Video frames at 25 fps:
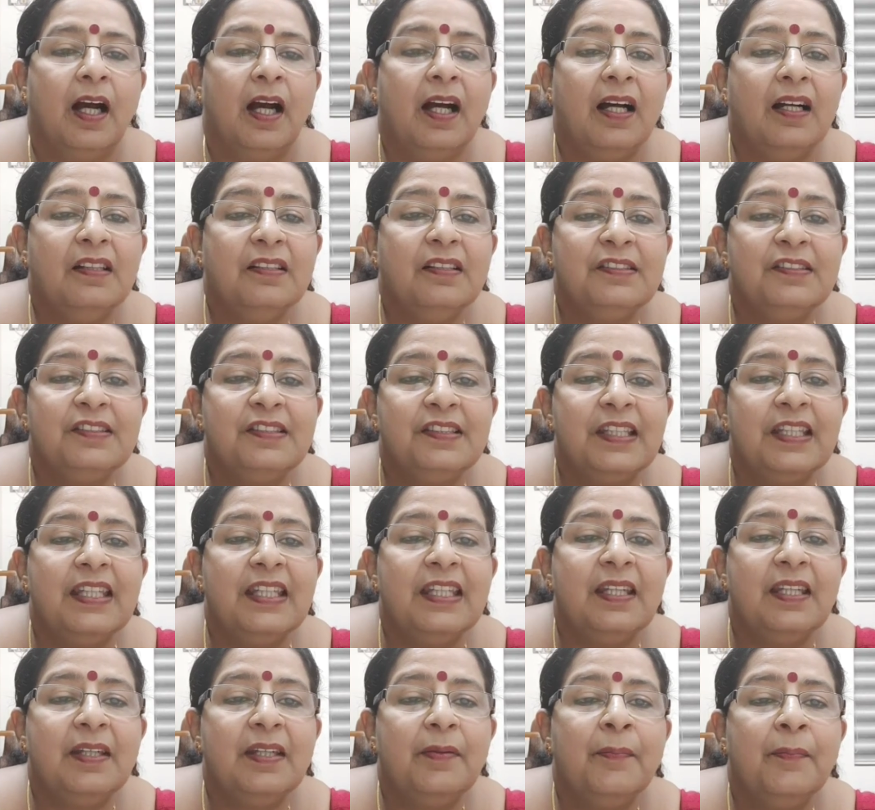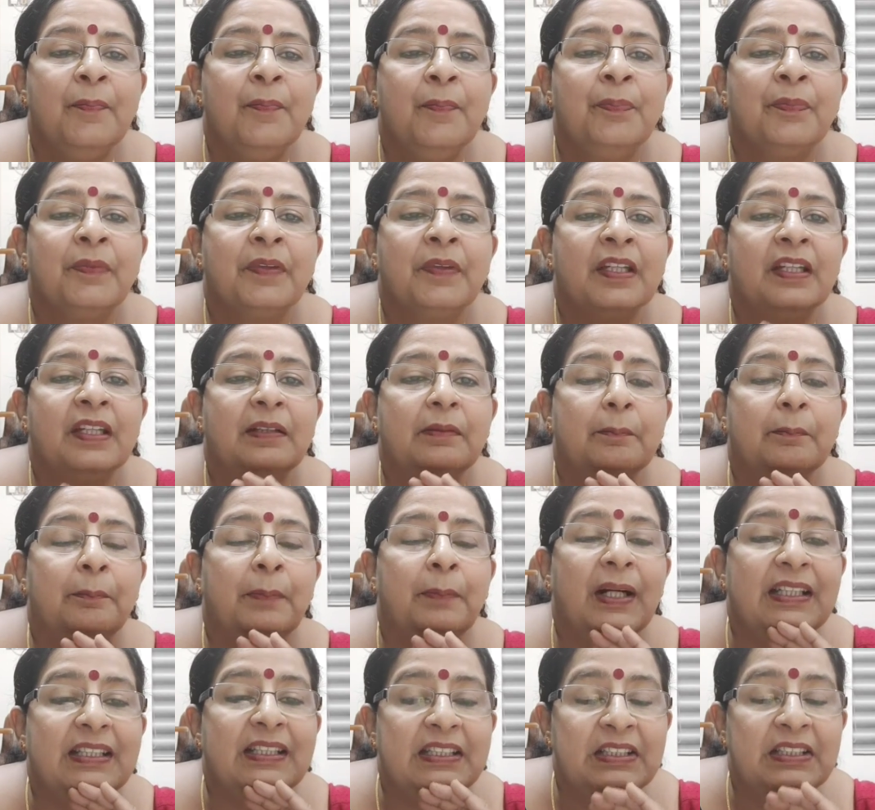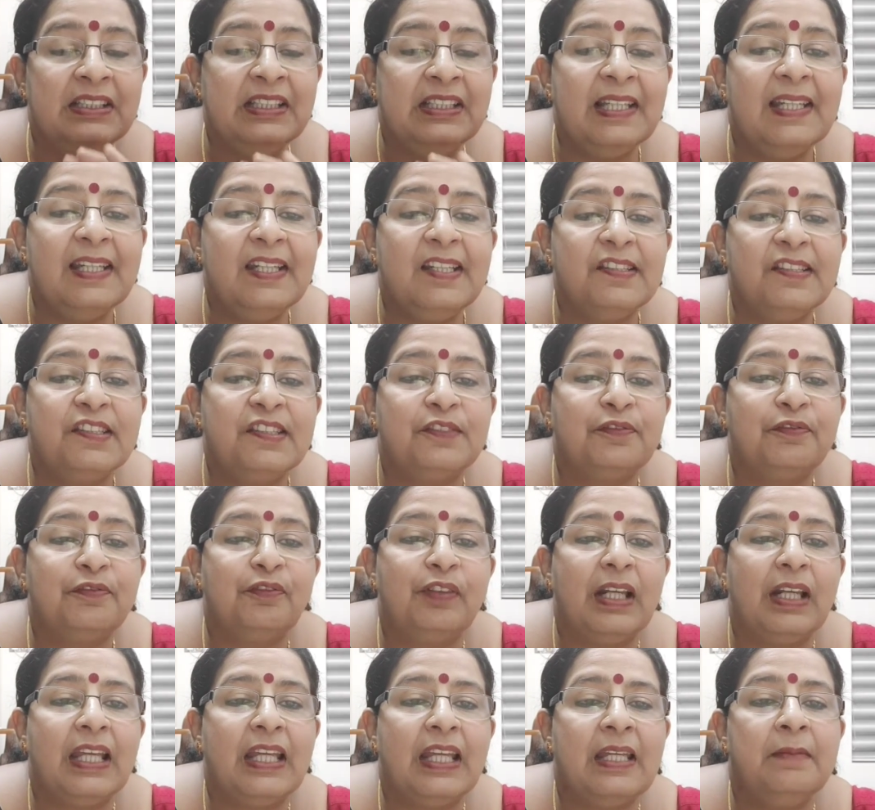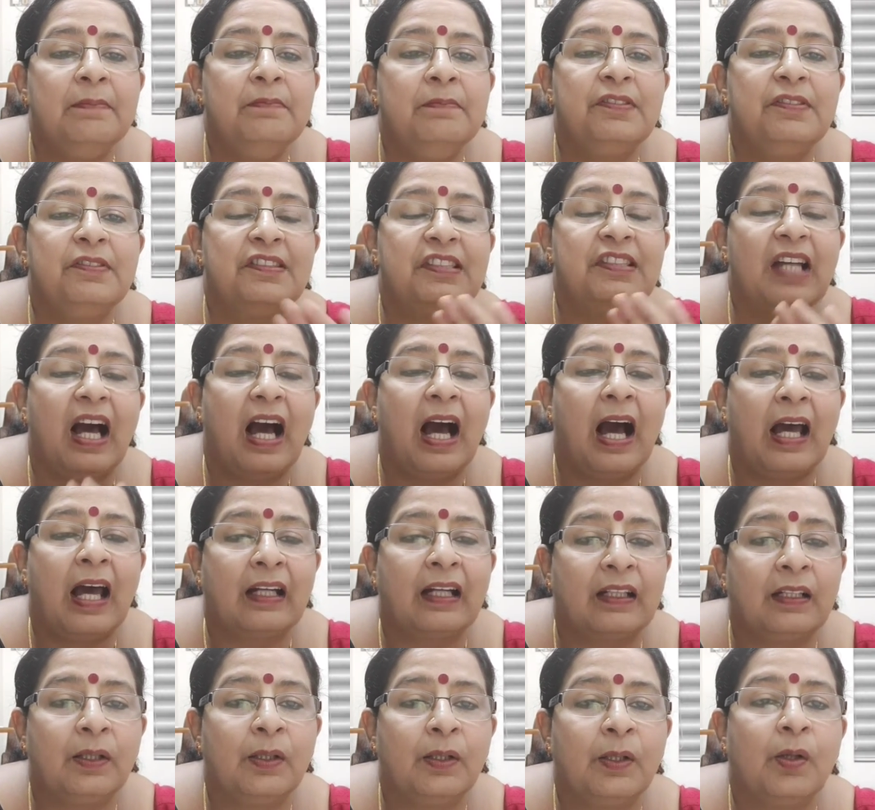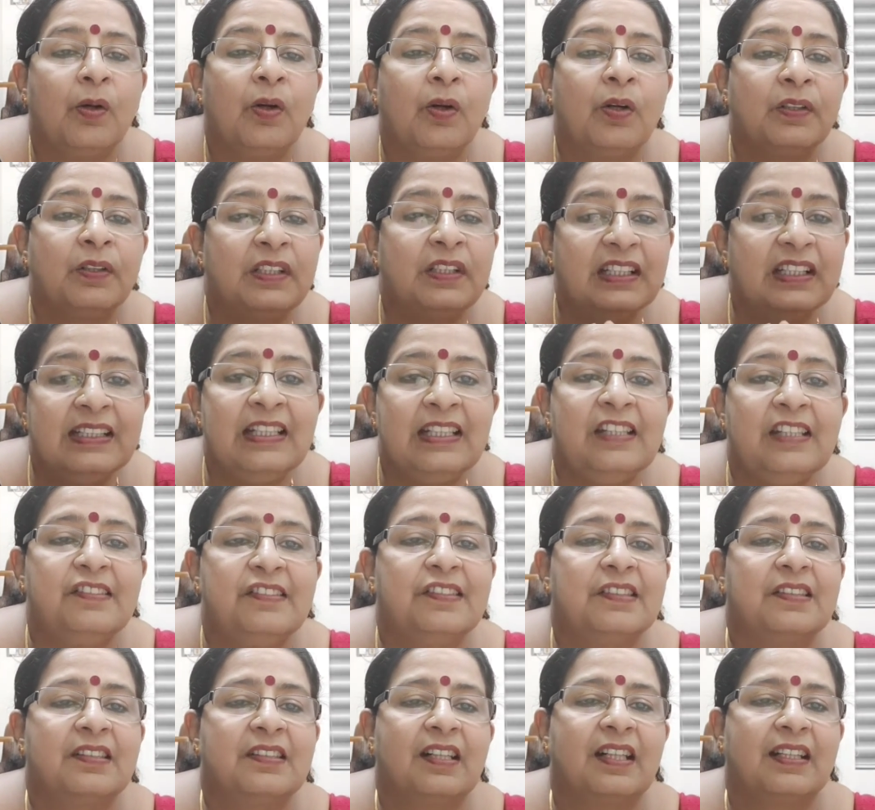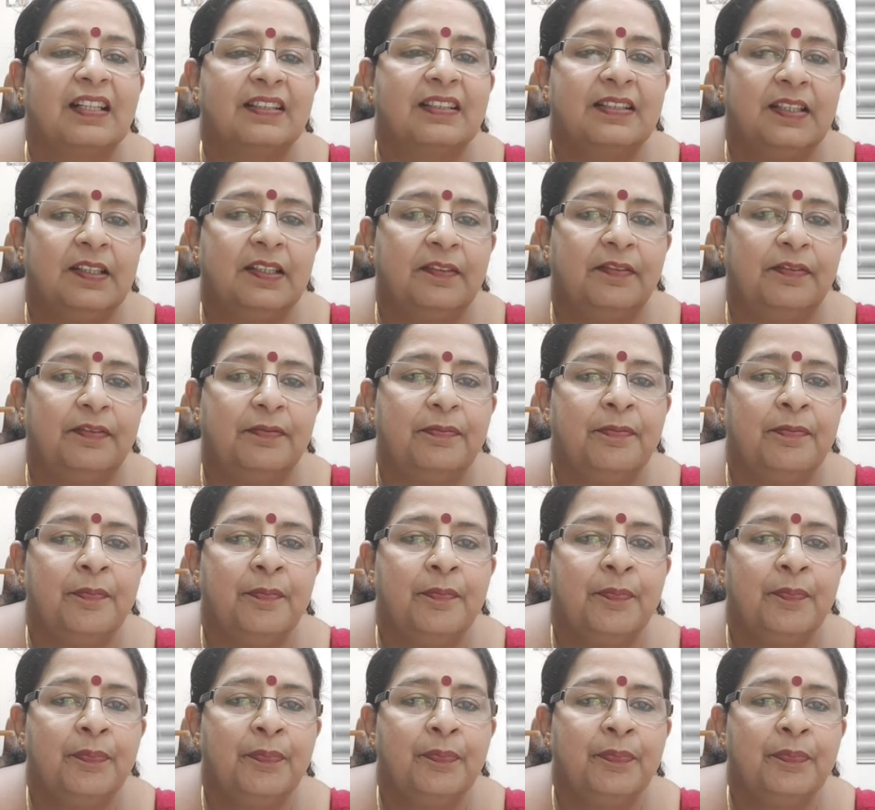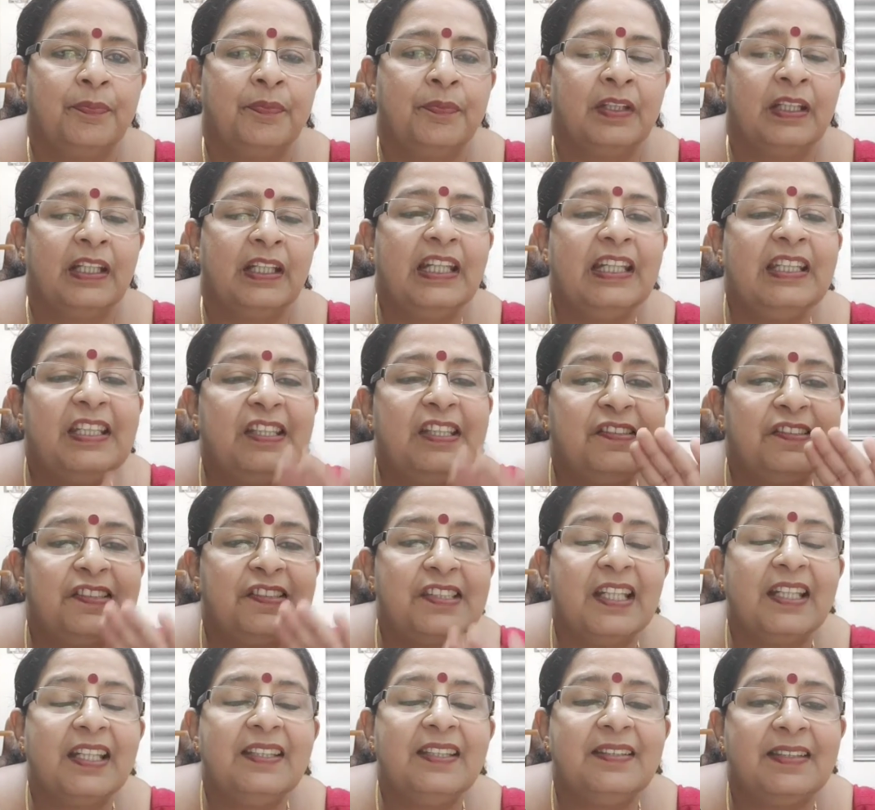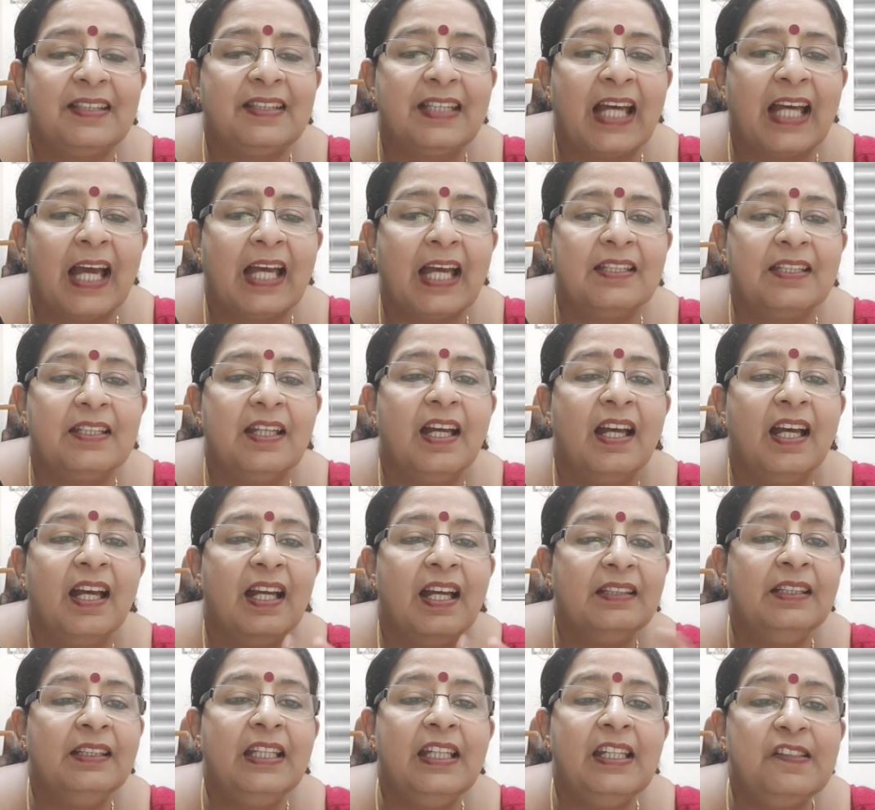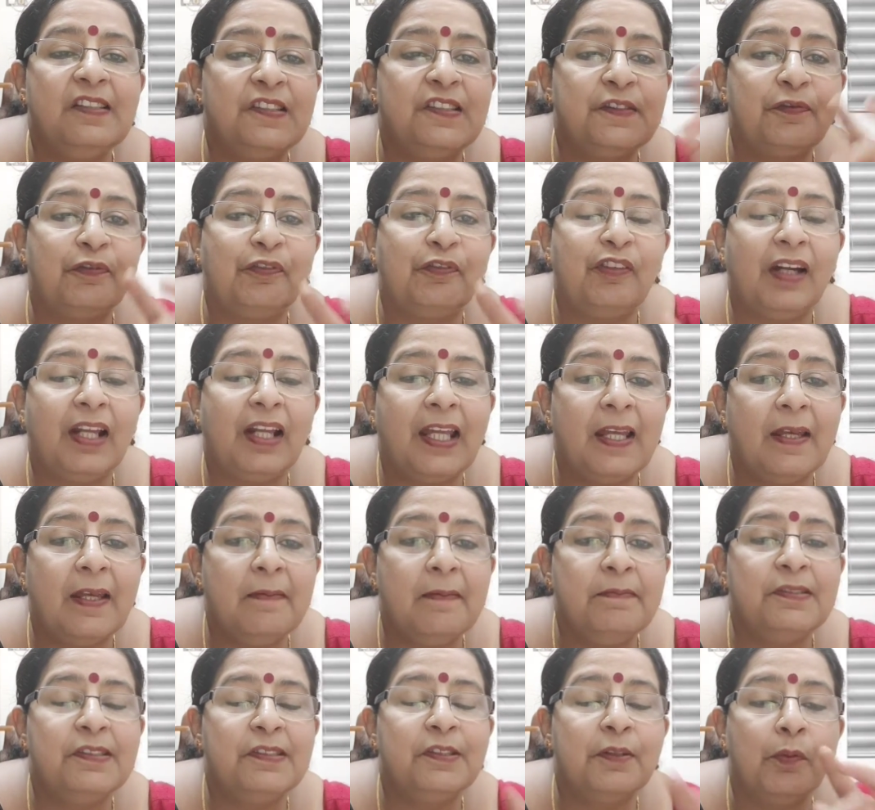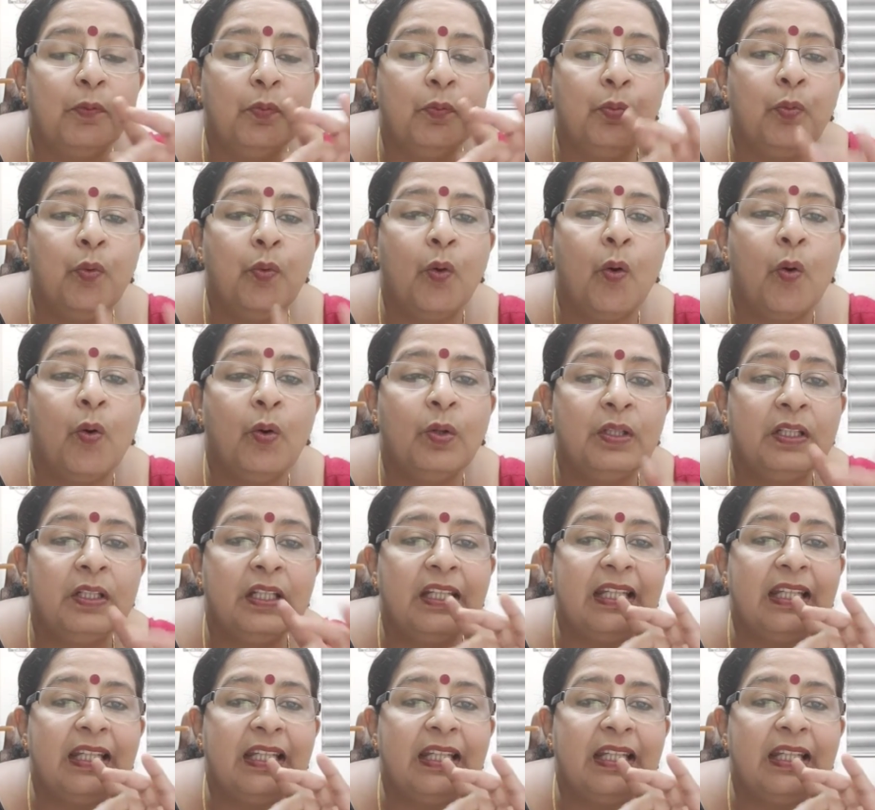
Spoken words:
See, but these flames are not destructive. It is said that these flames won't